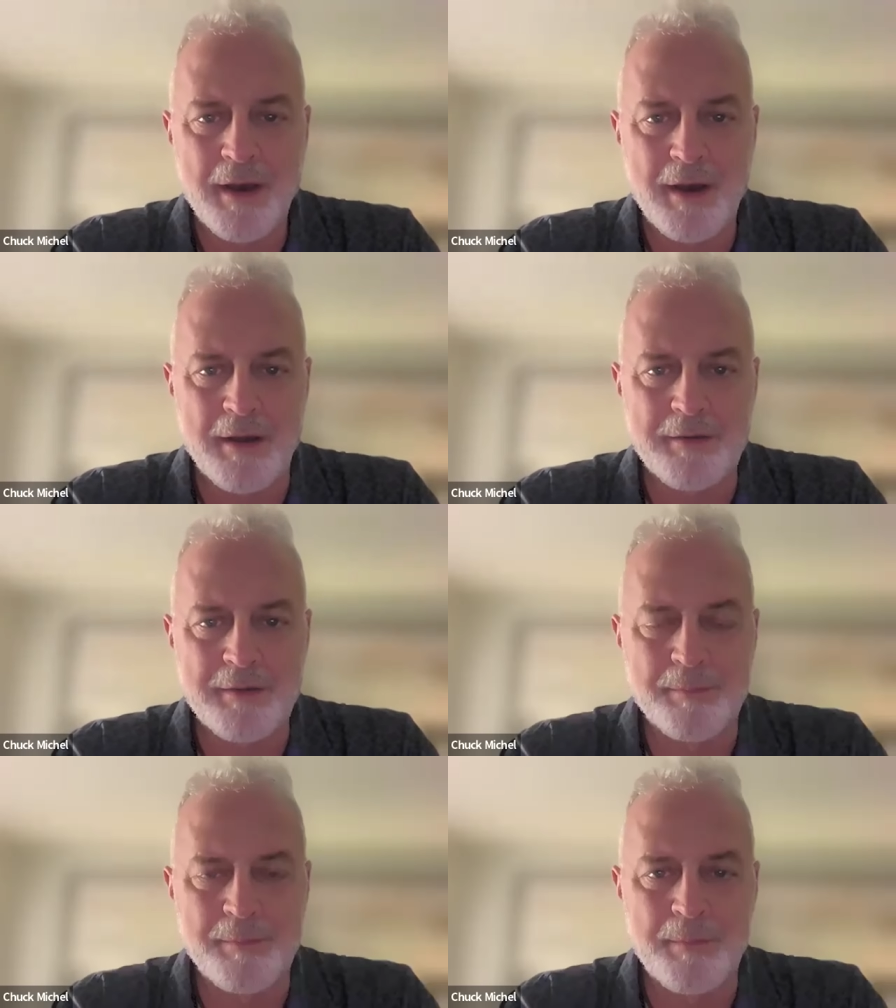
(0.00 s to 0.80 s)
Uh,
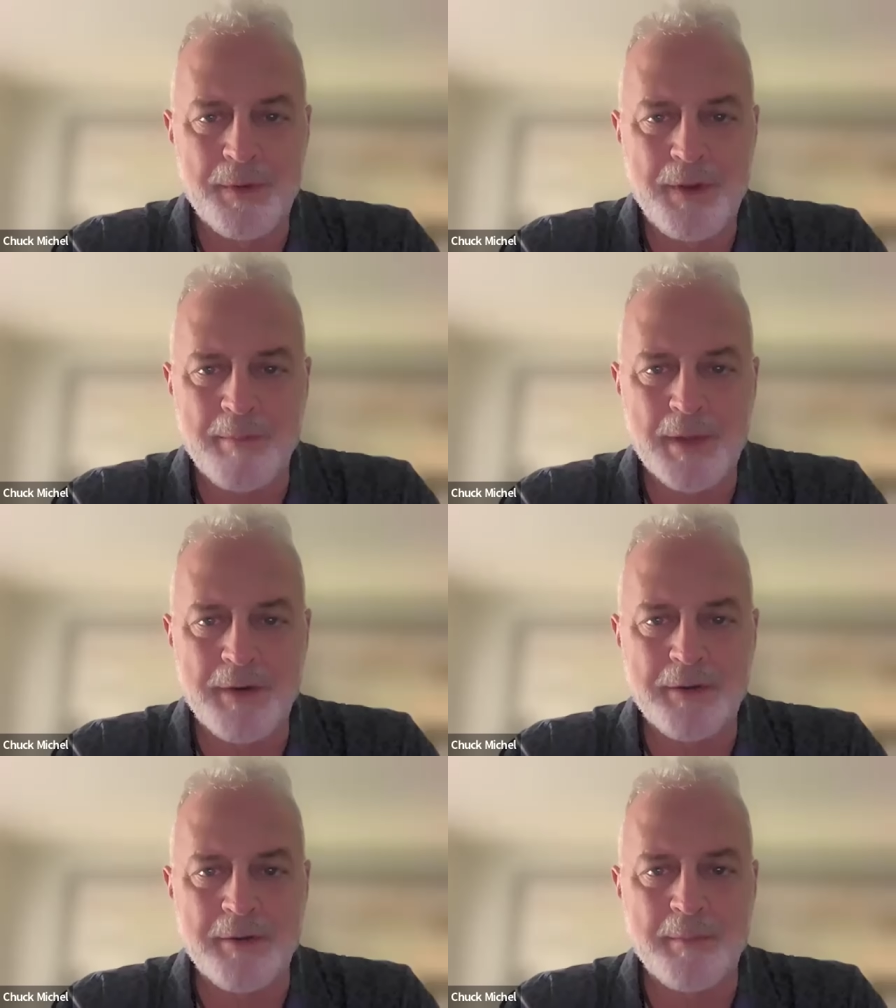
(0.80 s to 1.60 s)
there's a couple
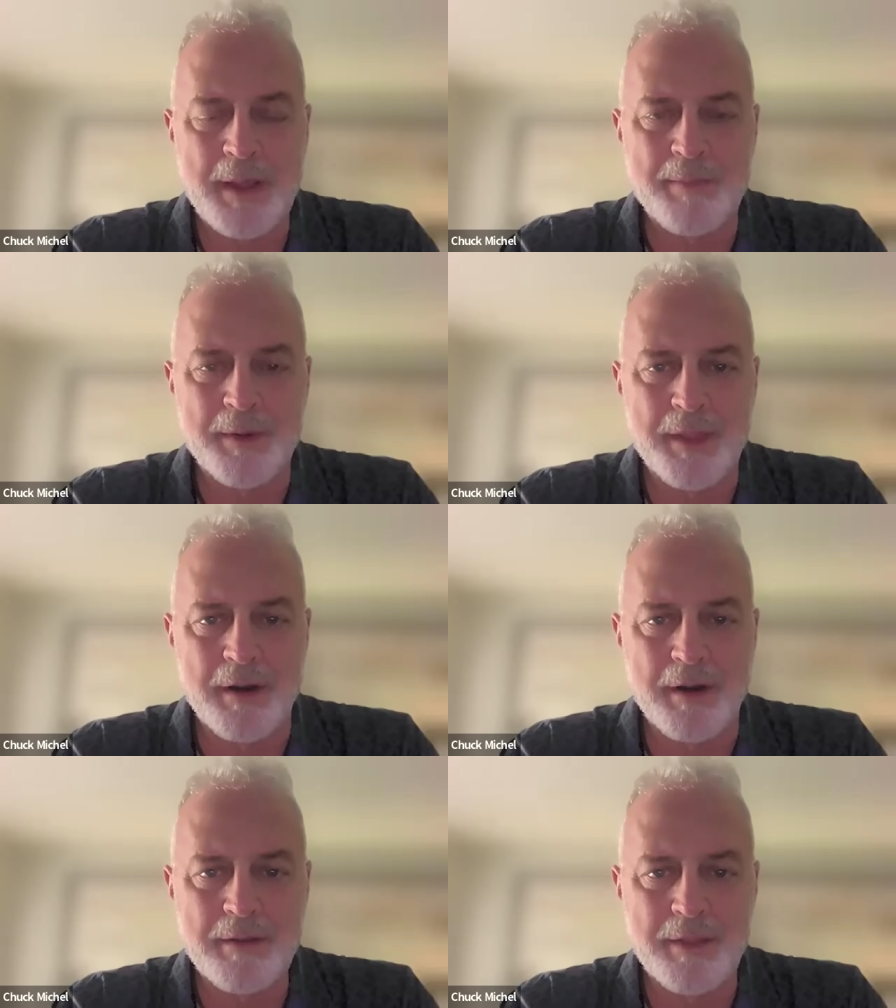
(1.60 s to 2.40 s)
of hundred people that
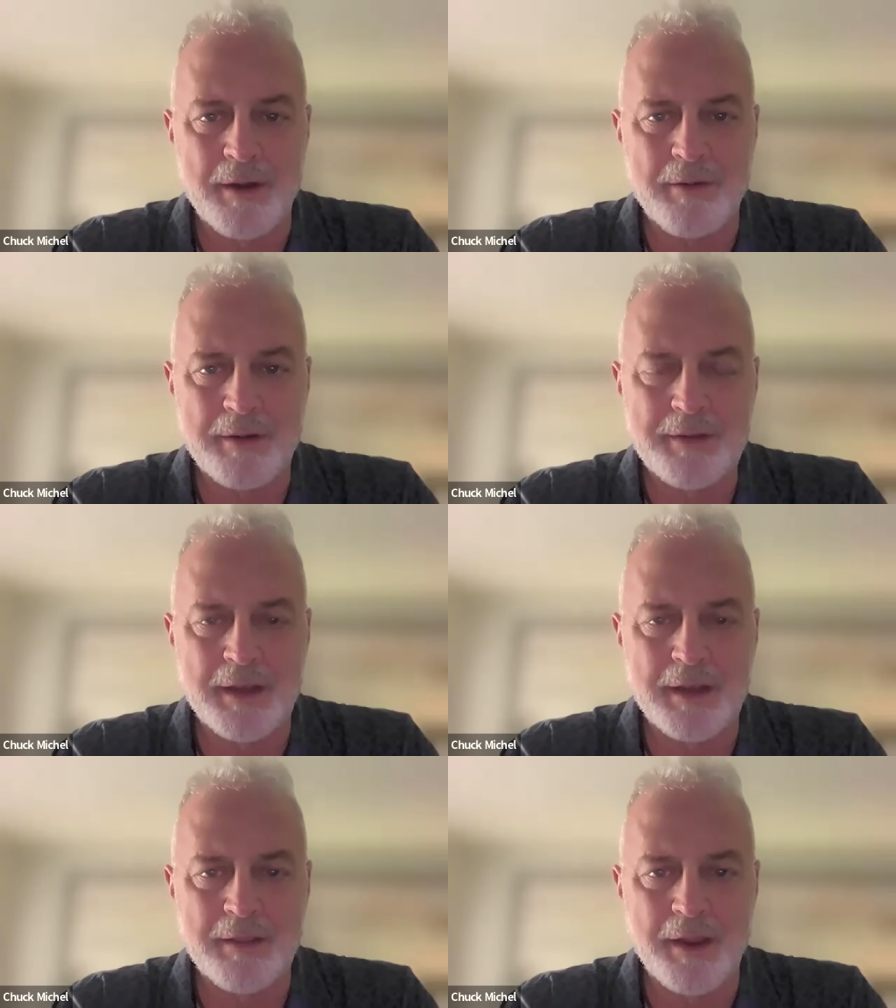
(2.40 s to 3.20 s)
are that are
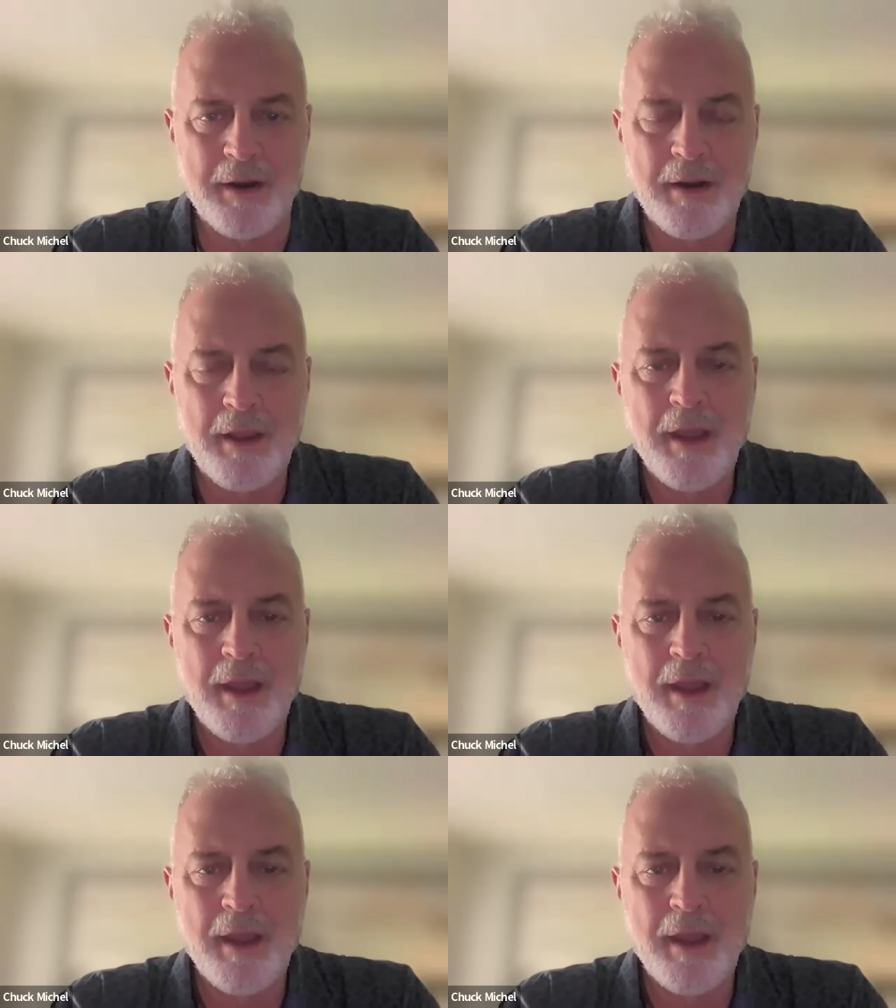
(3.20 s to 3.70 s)
attending there,